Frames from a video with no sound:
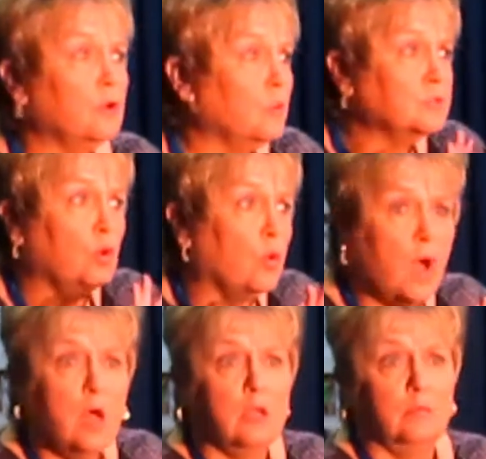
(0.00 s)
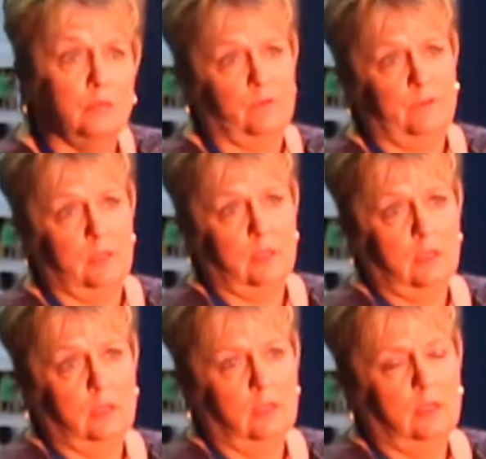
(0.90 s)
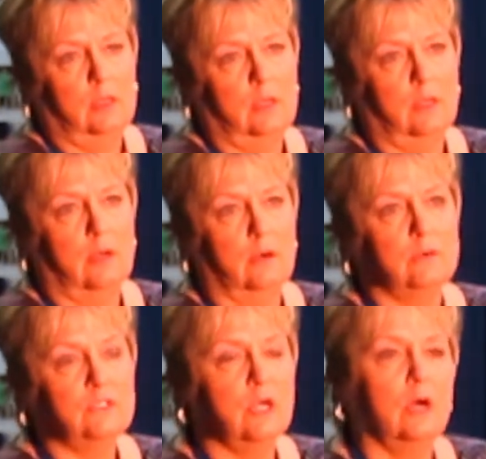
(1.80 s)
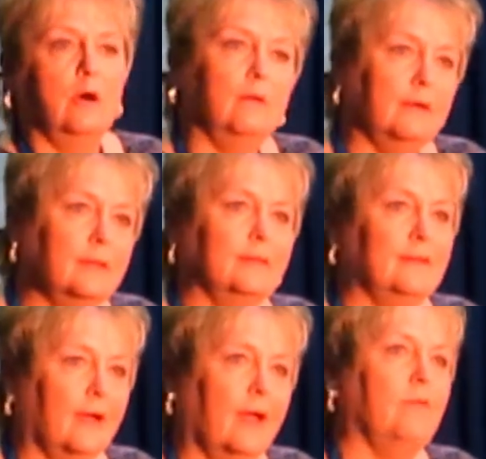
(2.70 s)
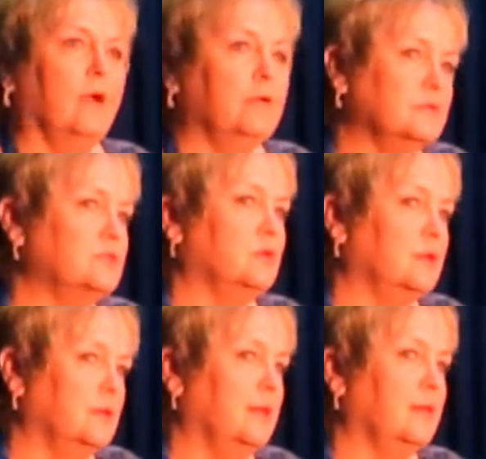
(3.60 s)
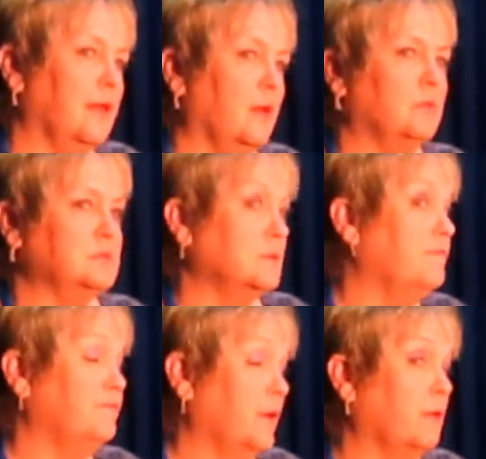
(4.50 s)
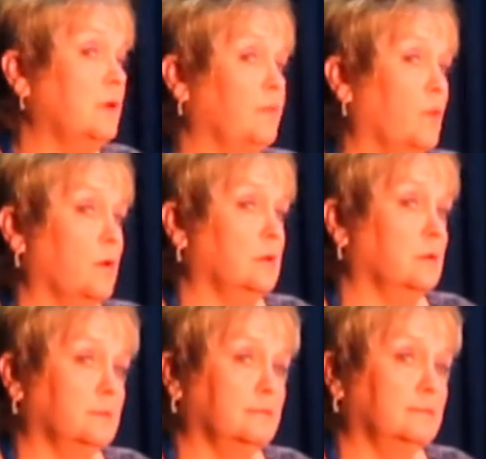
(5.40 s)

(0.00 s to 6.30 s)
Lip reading: don't know what's going on in the movie, you know. So I understood then that was very important.